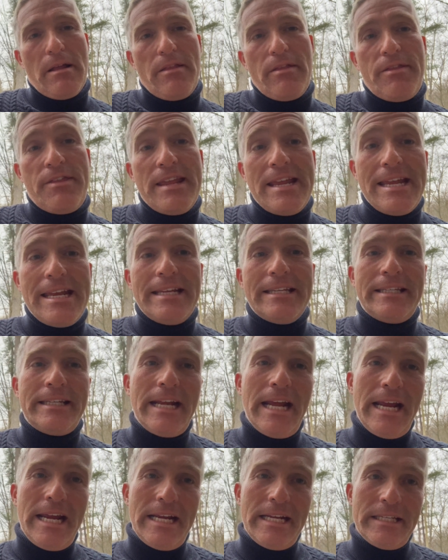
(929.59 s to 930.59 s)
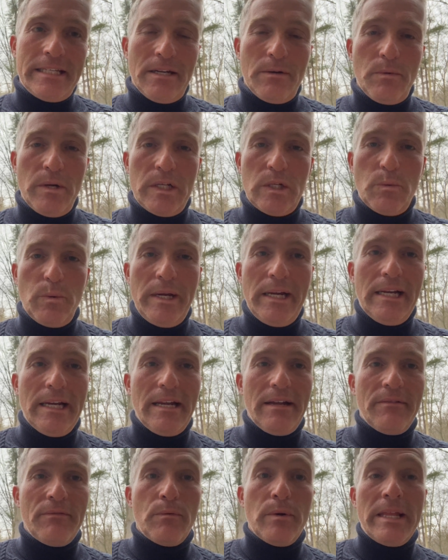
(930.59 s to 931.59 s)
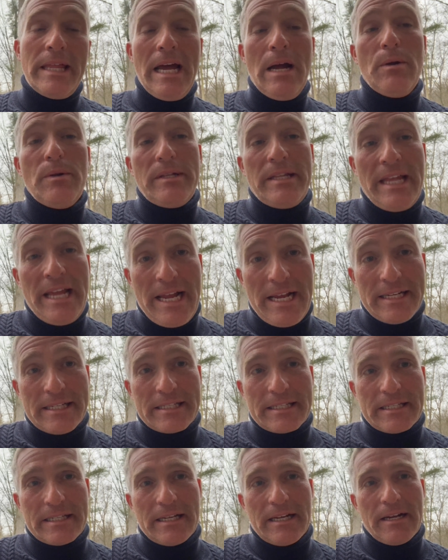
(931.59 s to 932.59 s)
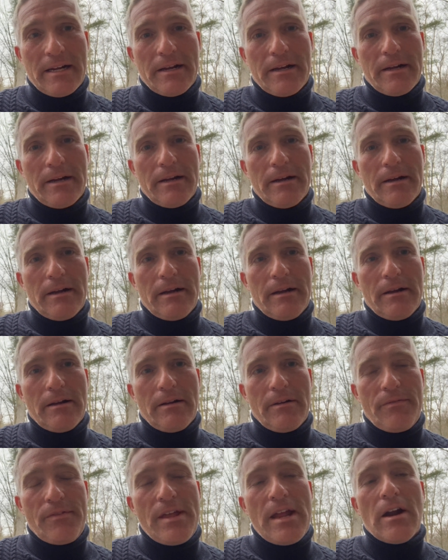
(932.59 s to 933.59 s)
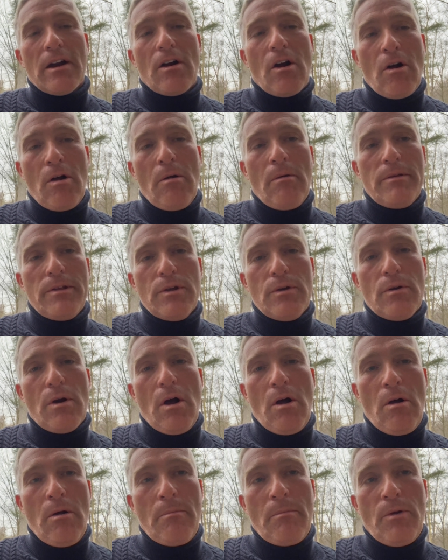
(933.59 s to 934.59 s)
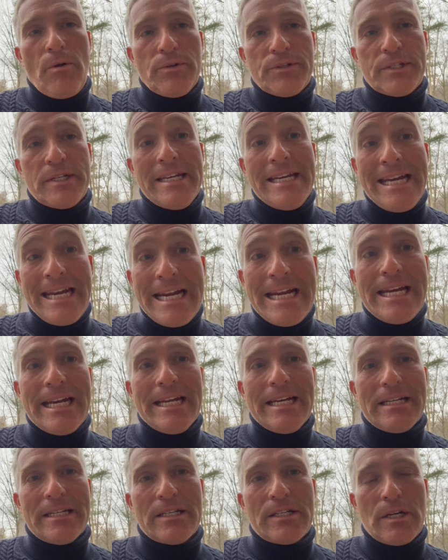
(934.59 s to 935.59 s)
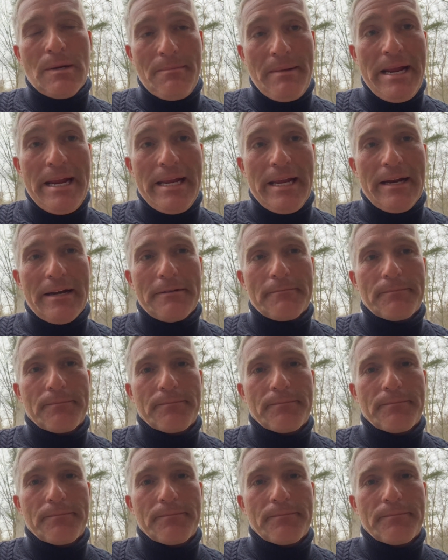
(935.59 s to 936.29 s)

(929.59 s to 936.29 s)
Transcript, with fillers: These days in which we live, without this, they're all, you almost need it to make it.